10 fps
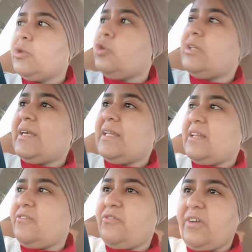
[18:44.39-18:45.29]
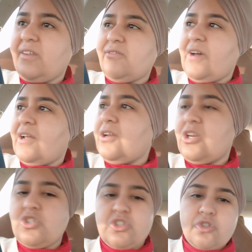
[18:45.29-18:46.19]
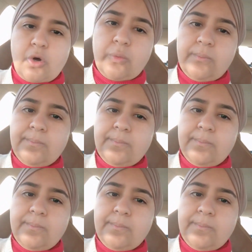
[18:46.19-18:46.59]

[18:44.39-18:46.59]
you take it at face value and just go,